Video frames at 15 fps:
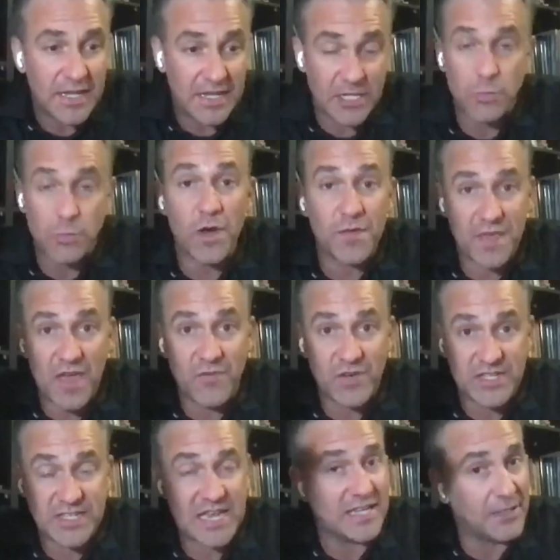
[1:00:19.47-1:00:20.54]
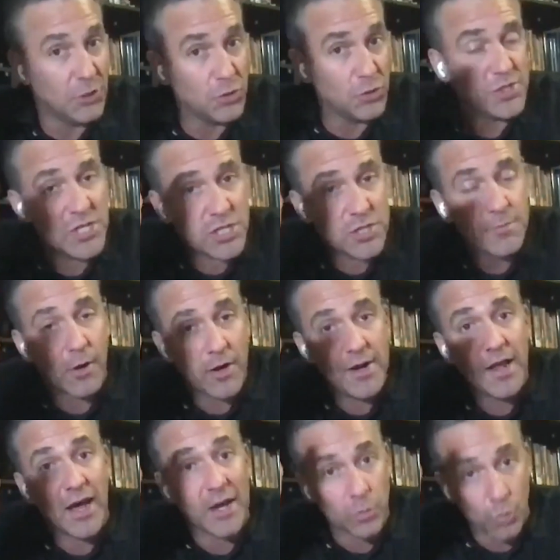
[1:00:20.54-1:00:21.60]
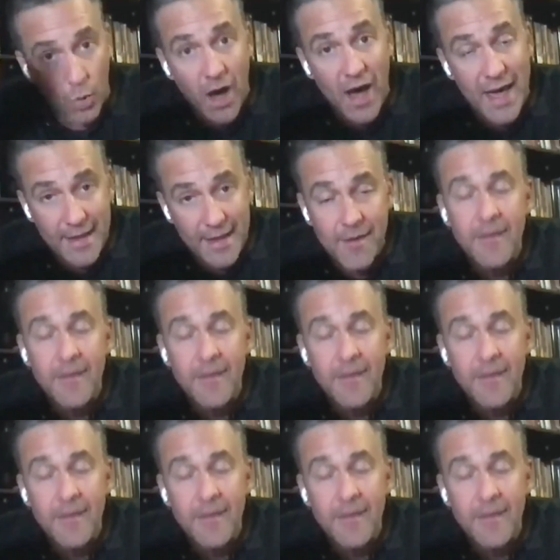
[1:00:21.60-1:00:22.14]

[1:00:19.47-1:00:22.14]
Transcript: It is worth every cent, and you'll see tomorrow night why.